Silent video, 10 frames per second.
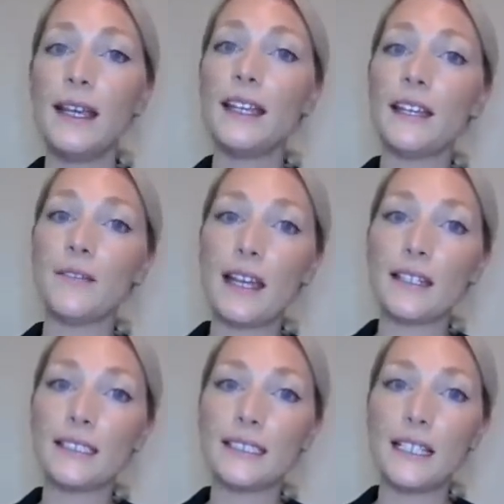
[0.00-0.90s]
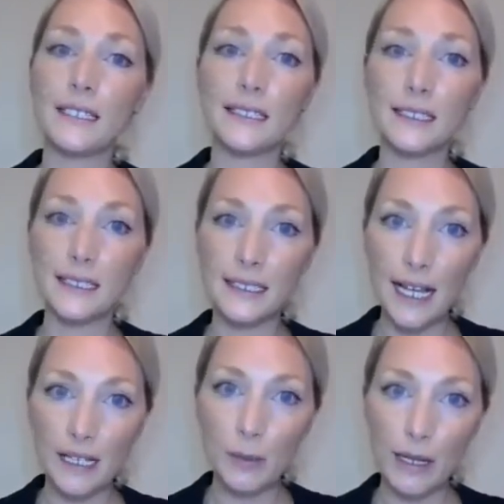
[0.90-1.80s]
In Afghanistan, since the
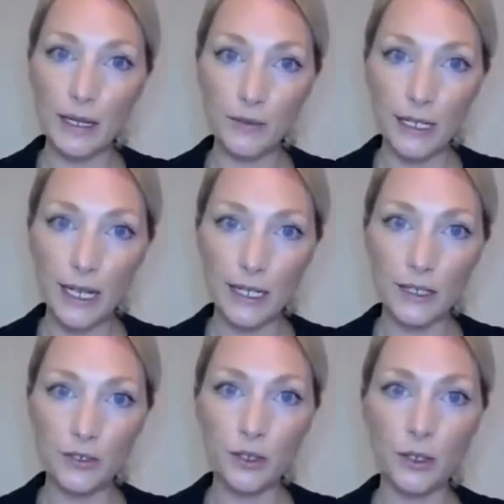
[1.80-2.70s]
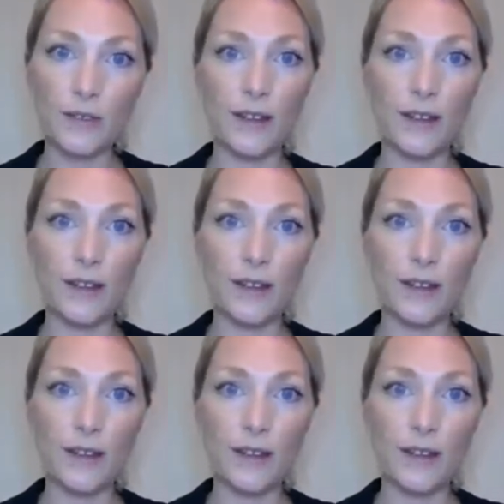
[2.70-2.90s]
Taliban regained control of